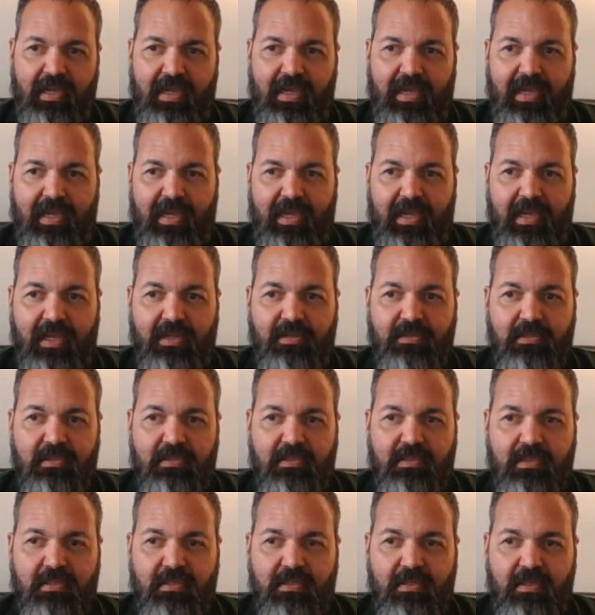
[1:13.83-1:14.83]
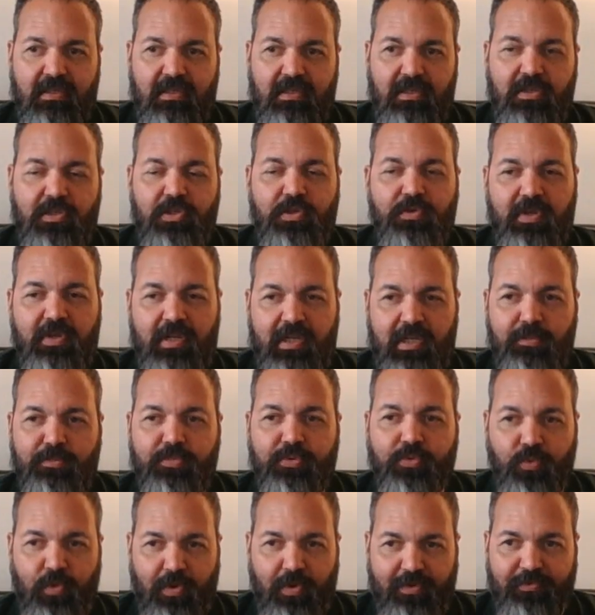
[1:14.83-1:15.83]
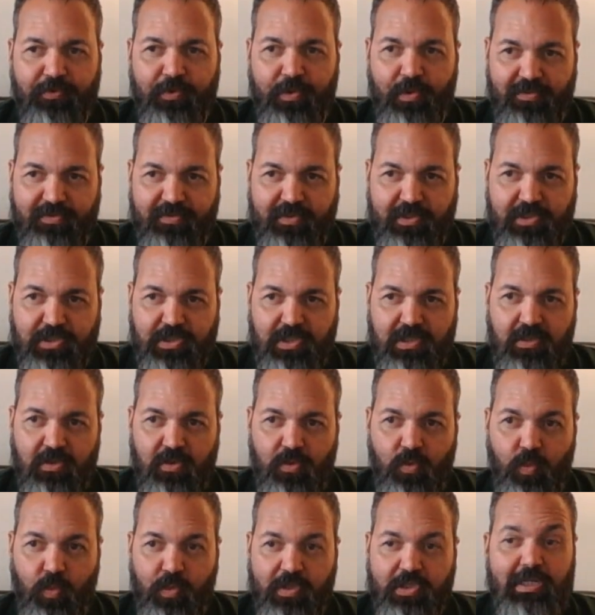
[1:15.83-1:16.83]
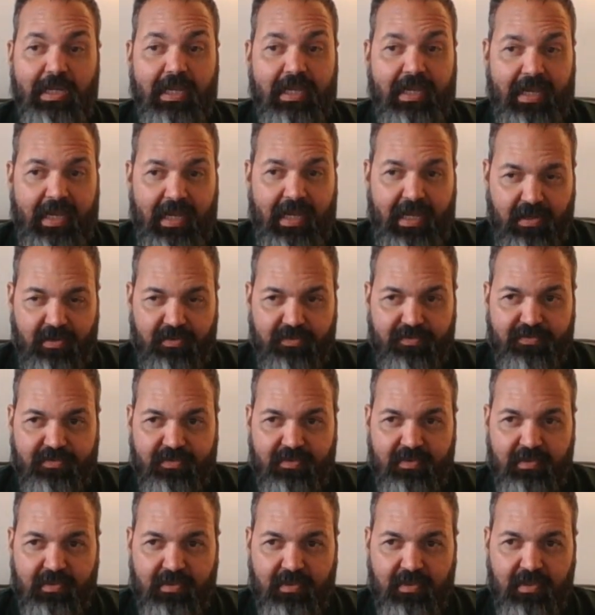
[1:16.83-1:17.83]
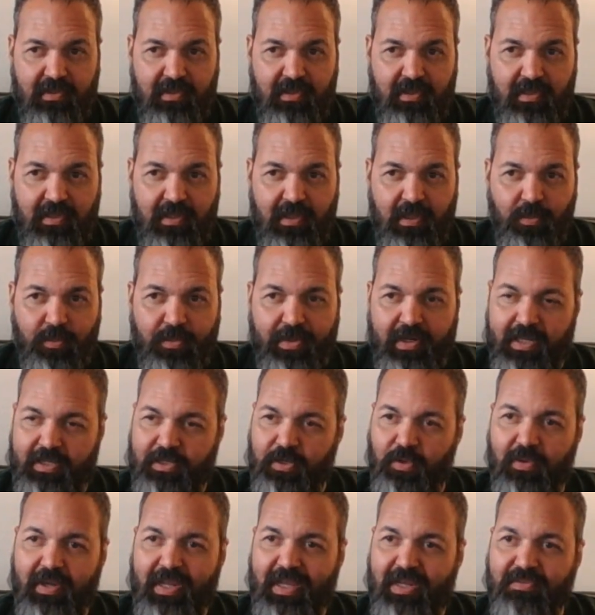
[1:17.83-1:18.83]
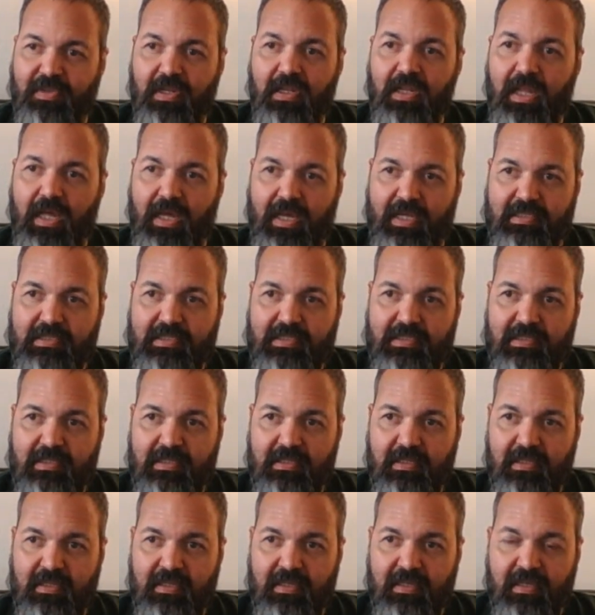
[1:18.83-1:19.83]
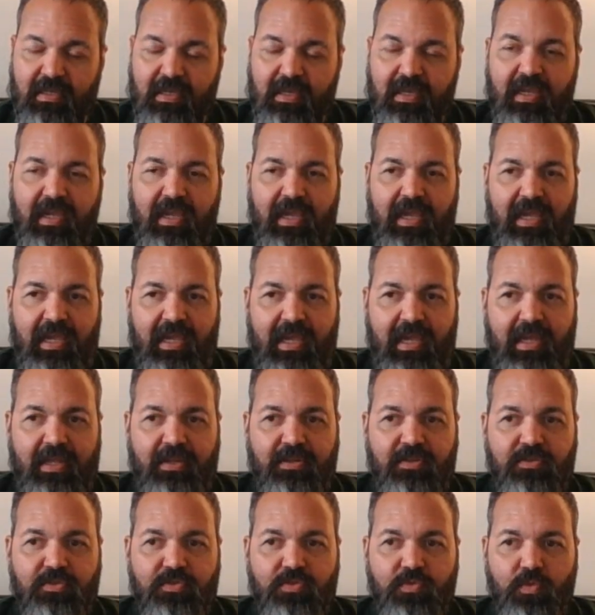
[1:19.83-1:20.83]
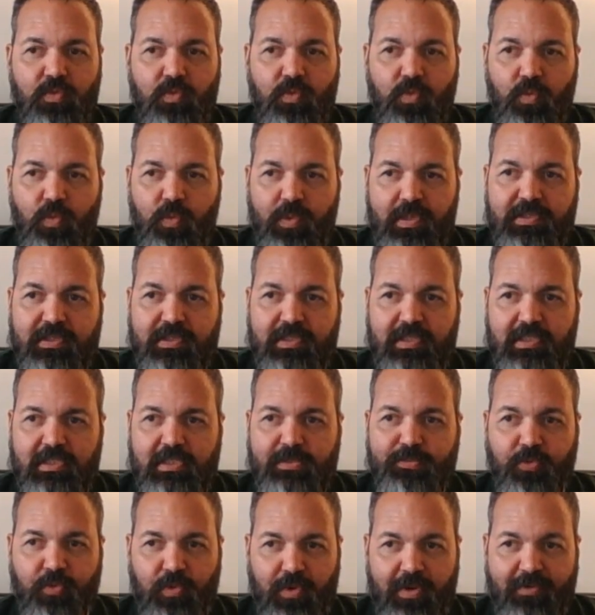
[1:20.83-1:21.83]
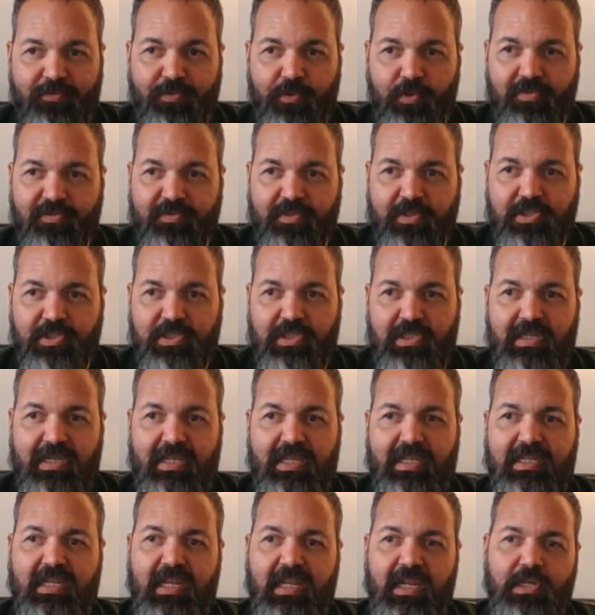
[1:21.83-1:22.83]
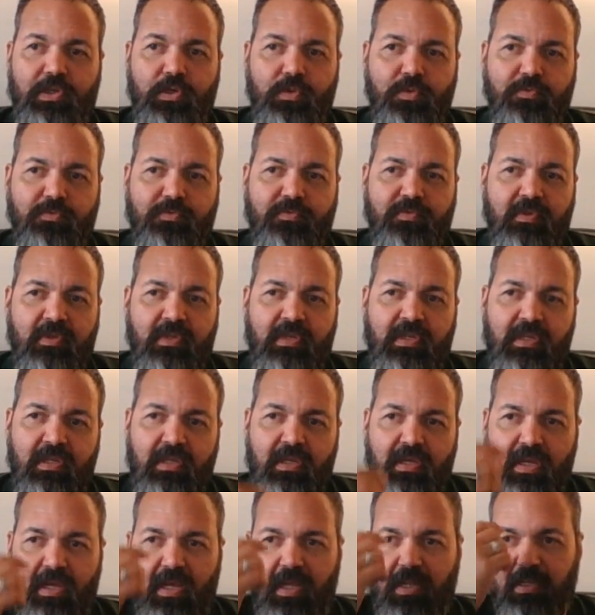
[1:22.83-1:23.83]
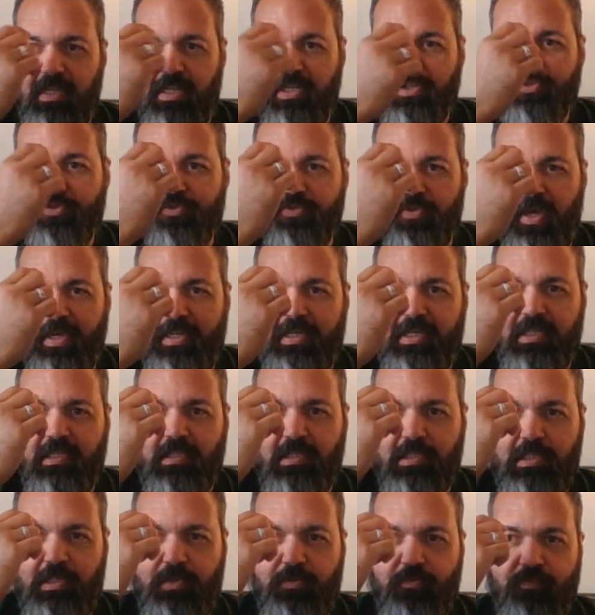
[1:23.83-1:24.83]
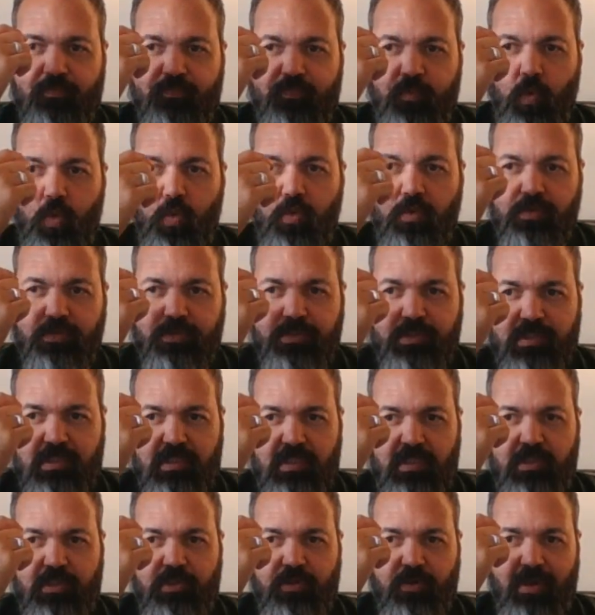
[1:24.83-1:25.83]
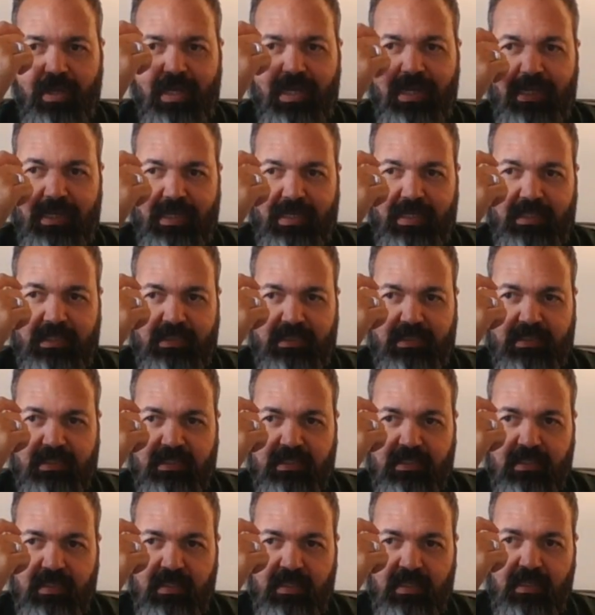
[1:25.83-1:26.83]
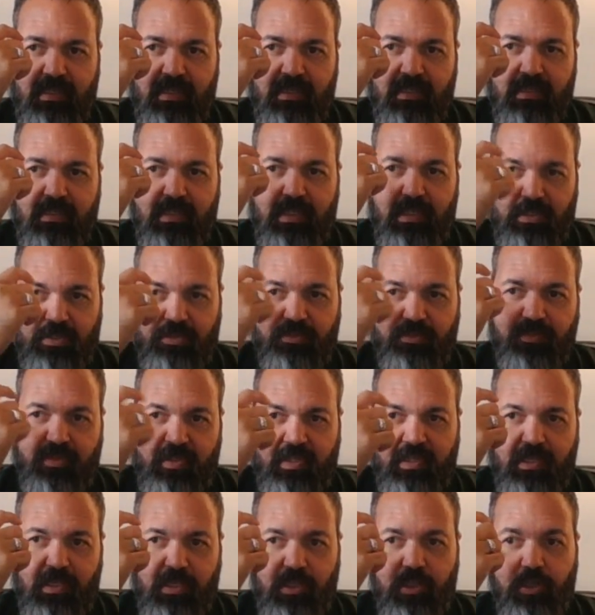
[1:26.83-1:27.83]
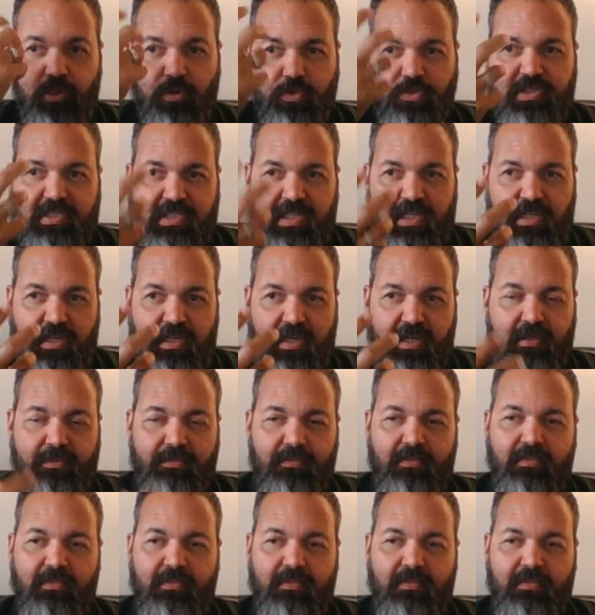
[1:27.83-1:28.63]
And you need peripheral vision, which I have, but I don't have a lot. And with this peripheral vision, it kind of electronically fools your eyes into thinking you're seeing,